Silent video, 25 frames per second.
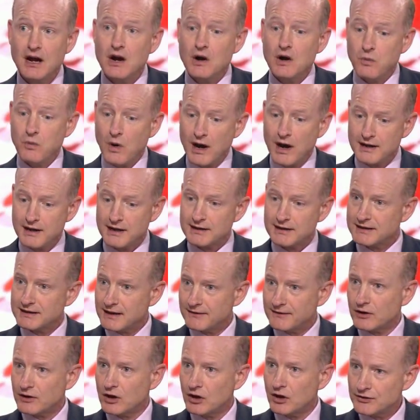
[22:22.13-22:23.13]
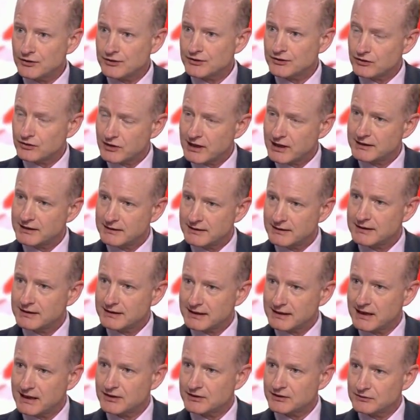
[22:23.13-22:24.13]
One is they've concentrated these
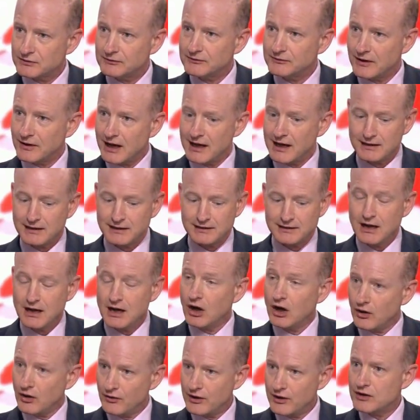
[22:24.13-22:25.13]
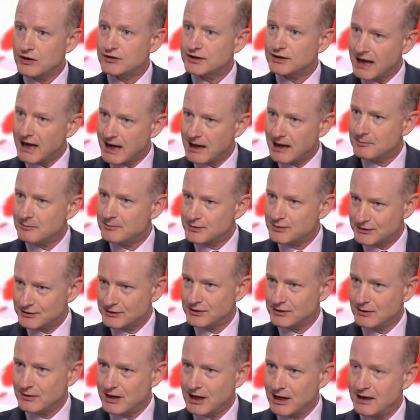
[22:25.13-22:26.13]
cancelled flights on those hubs
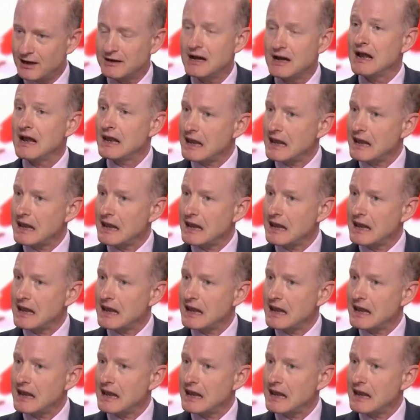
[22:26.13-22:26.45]
you heard,